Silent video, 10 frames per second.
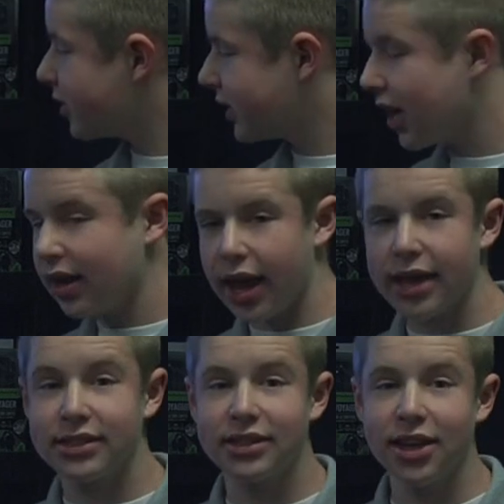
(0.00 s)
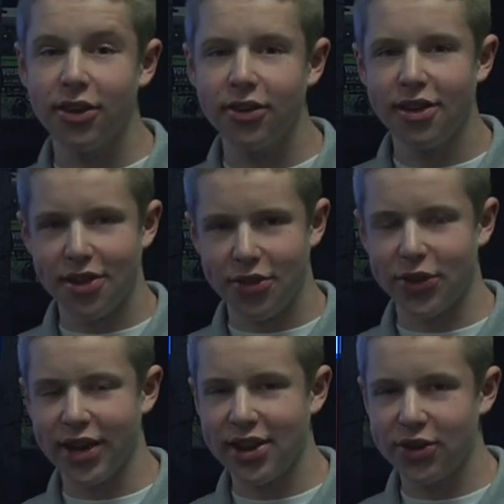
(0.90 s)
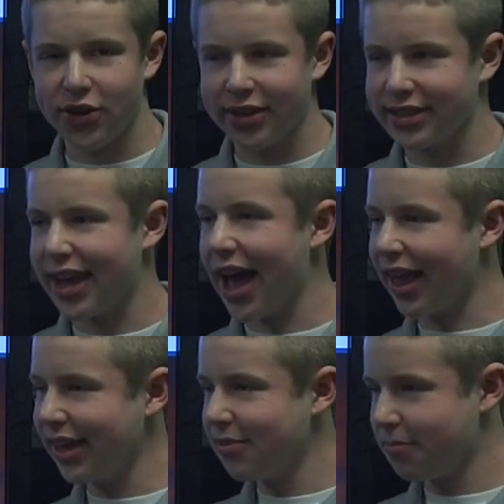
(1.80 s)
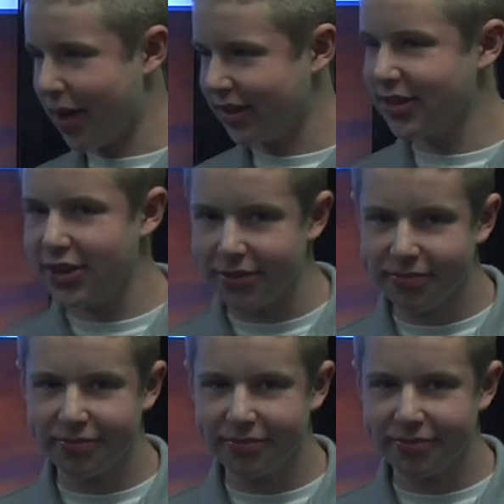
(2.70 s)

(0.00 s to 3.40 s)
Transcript: Sunday, still 38 degrees. Allie, back to you.